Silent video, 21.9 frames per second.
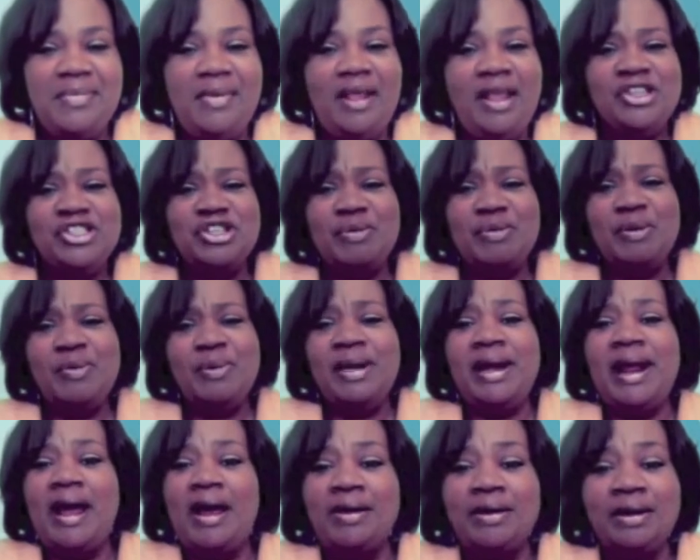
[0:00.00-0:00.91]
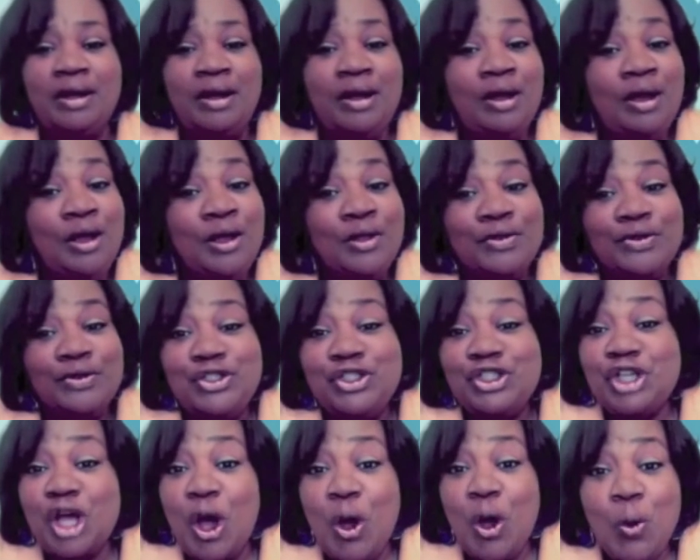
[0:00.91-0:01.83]
So we went out. The
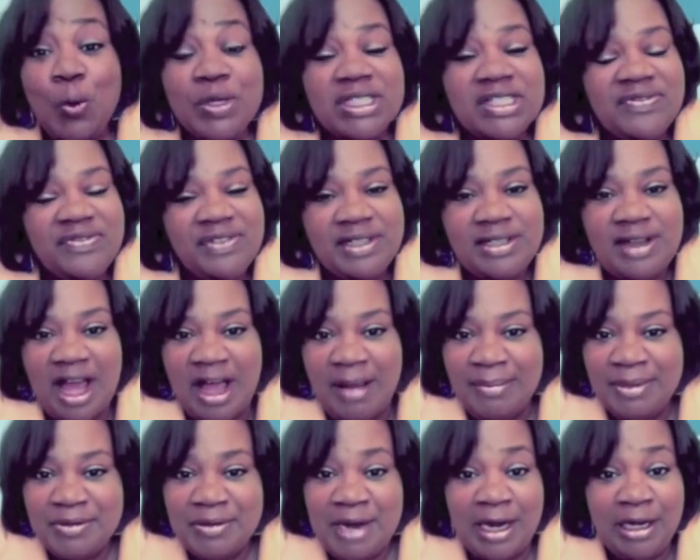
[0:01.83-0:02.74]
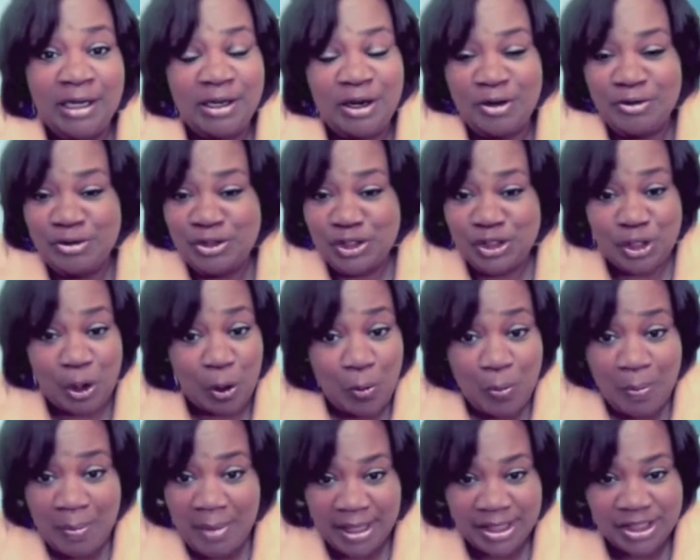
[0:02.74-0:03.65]
show was phenomenal. I learned so
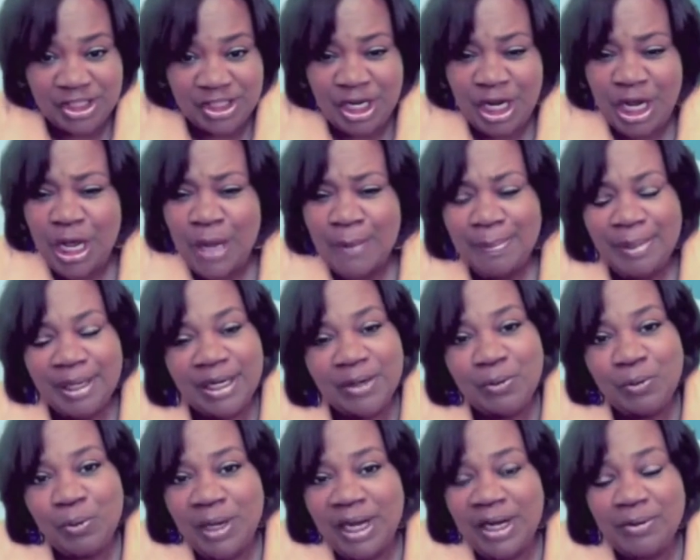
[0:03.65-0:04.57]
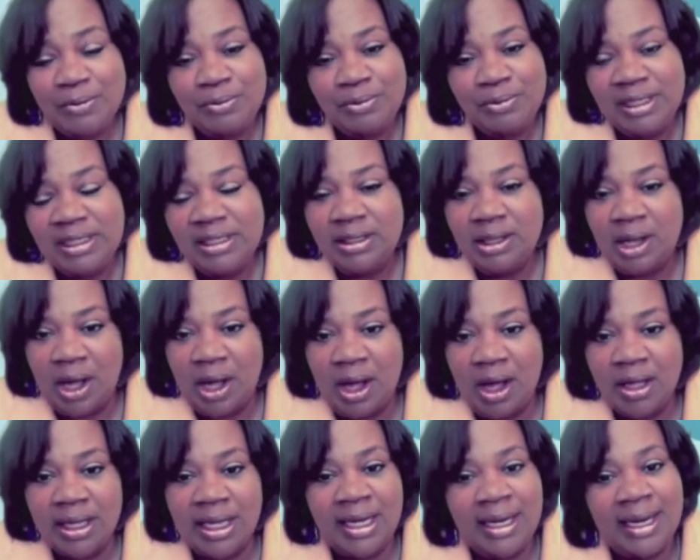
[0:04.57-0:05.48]
much, but it went really
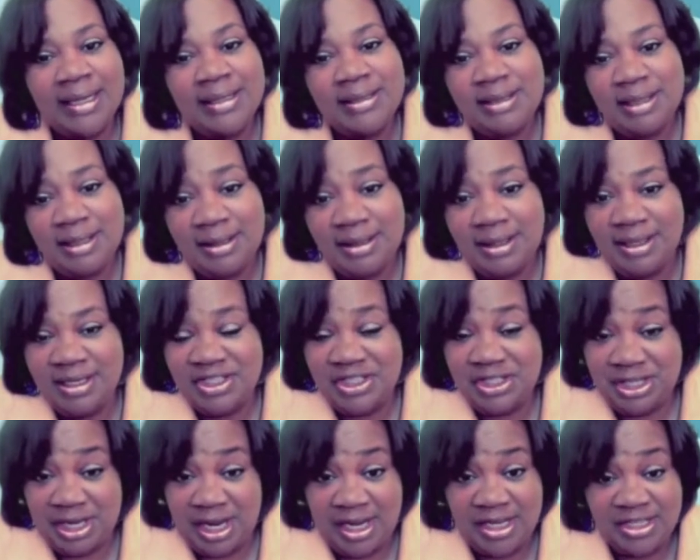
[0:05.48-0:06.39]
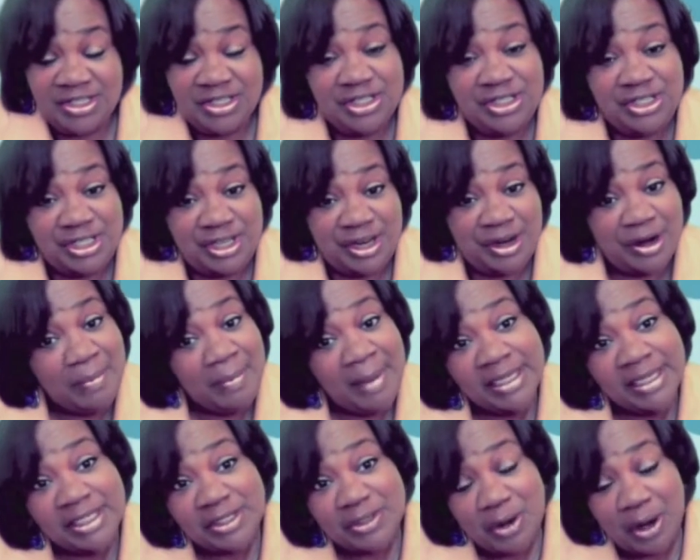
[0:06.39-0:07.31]
long and I didn't get a chance to share my
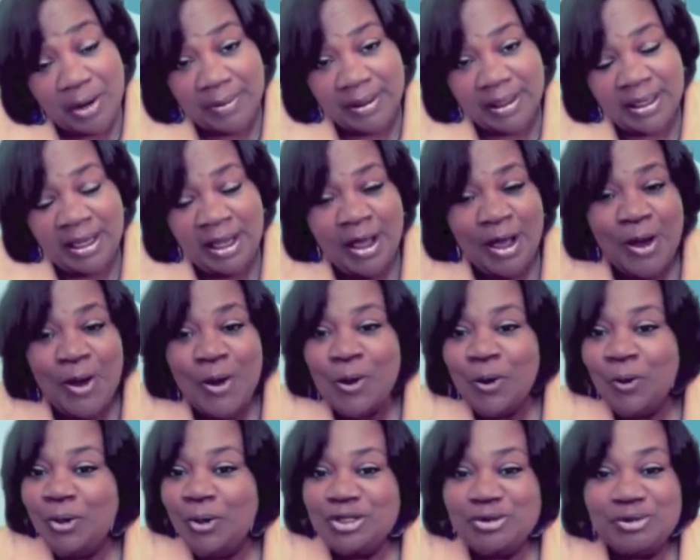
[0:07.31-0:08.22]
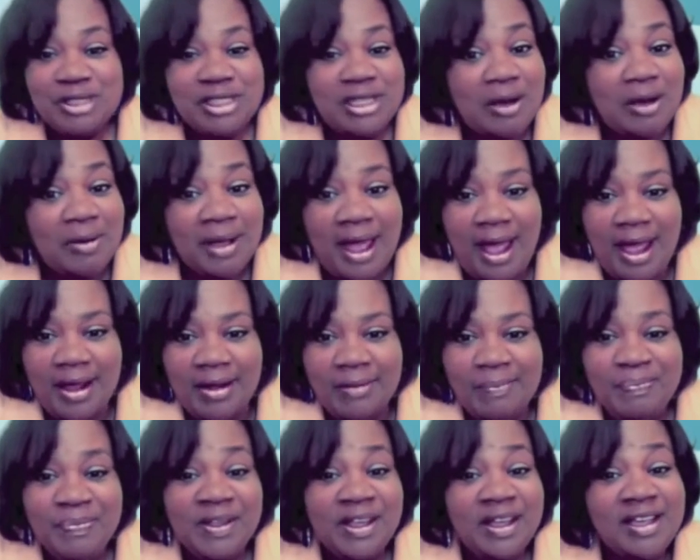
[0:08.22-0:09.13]
story, which was okay
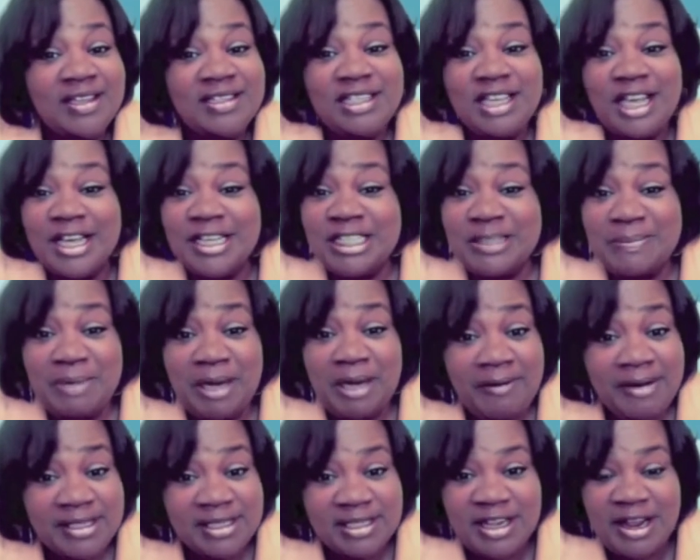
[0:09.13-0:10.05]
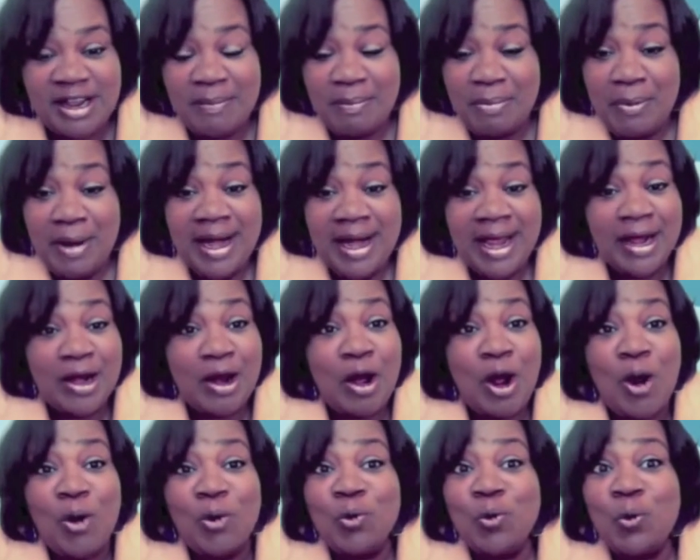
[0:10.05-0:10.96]
because the experience to that point had
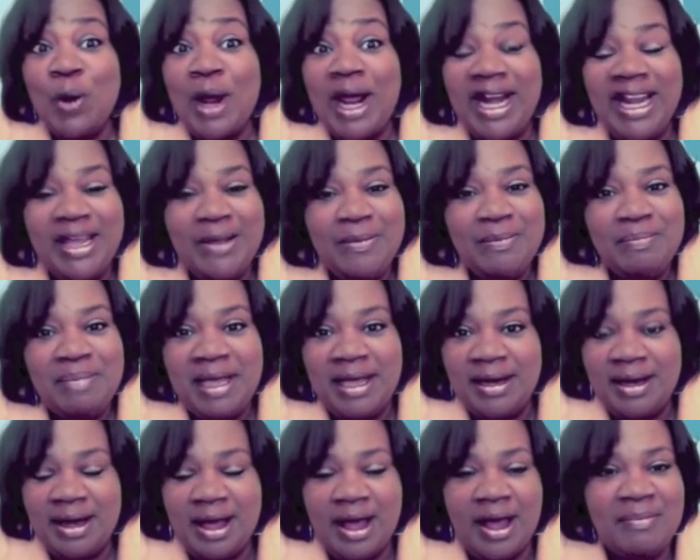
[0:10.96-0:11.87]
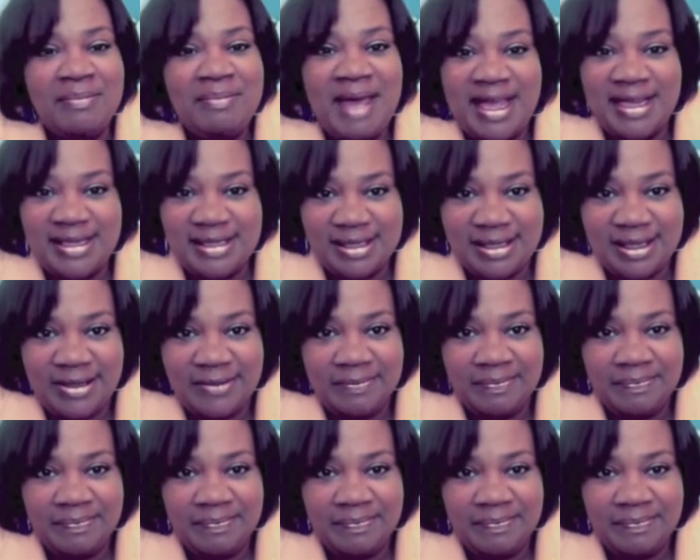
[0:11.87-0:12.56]
already been amazing.